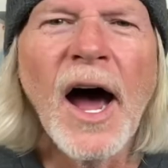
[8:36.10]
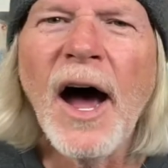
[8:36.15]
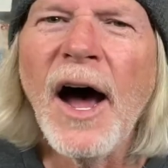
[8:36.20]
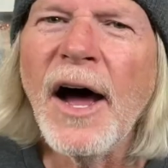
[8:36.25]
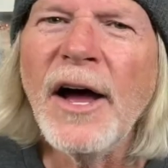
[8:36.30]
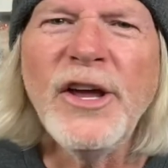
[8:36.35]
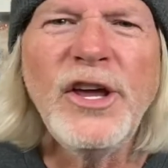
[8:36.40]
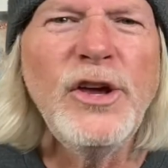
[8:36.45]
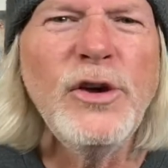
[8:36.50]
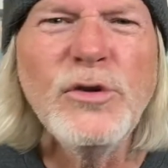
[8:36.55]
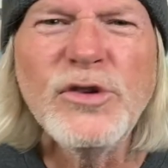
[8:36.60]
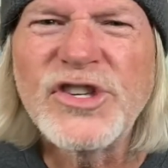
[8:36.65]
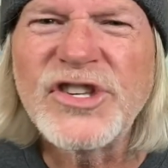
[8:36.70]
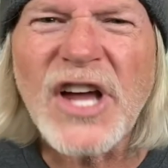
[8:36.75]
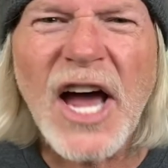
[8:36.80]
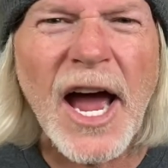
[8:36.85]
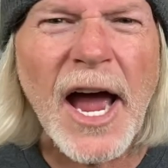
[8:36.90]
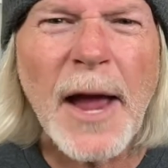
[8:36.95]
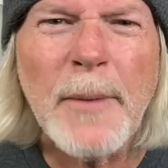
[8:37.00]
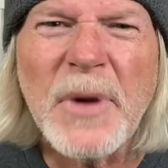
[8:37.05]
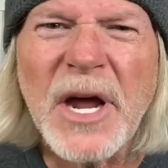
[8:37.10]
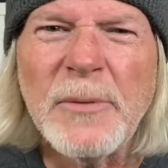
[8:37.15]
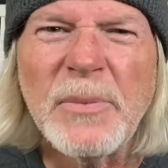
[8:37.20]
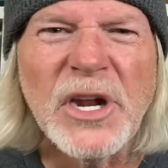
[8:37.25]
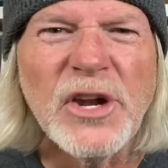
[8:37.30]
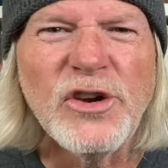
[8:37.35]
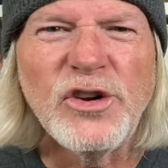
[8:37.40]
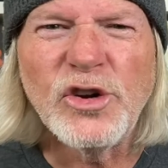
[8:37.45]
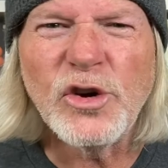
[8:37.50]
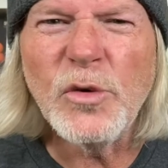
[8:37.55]
Hugh Syme had
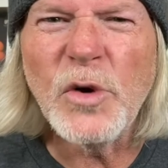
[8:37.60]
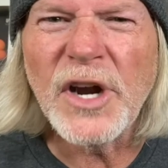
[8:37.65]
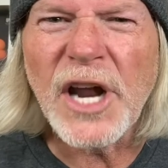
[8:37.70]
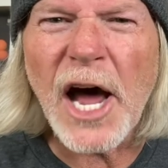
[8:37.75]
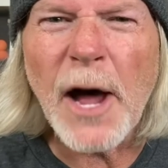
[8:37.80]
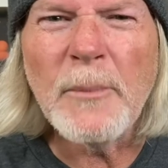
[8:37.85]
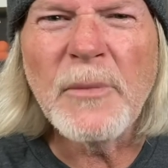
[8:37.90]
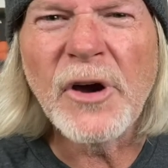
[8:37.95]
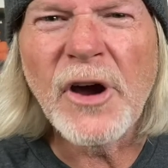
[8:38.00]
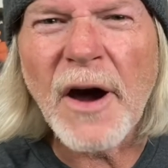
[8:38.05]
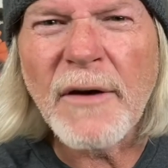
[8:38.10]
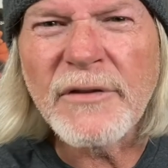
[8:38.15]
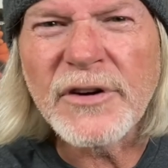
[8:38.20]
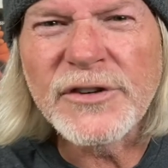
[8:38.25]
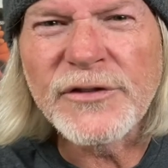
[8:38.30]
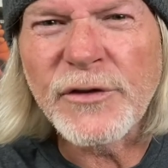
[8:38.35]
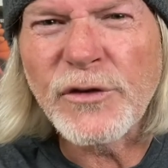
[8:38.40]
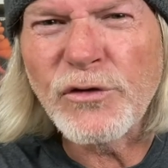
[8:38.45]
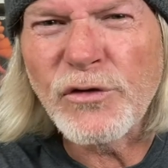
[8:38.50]
been doing album covers for